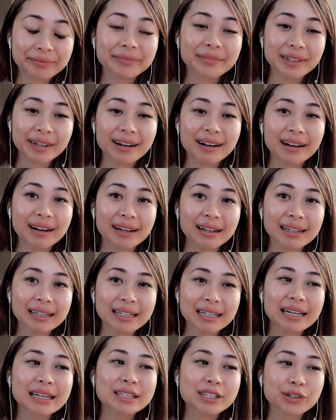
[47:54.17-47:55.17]
Yeah,
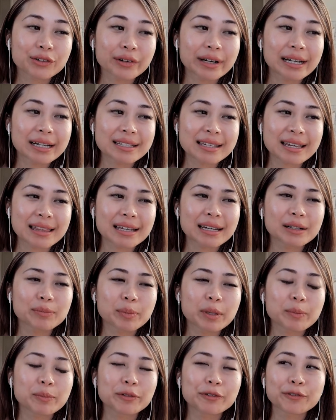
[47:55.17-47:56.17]
it's great because I think
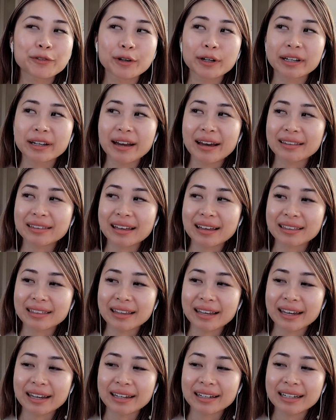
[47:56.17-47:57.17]
people forget that
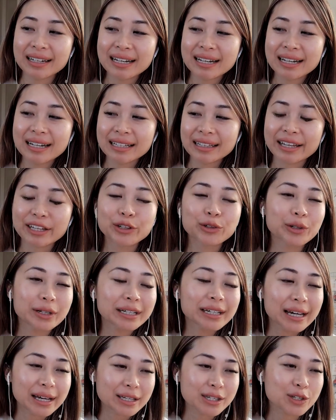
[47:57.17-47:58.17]
they like you
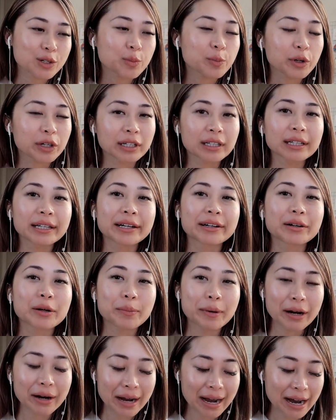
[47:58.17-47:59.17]
can get super clear
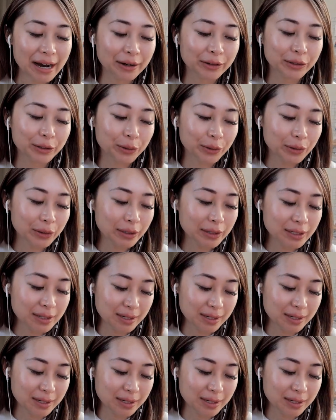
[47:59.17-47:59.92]
about how you're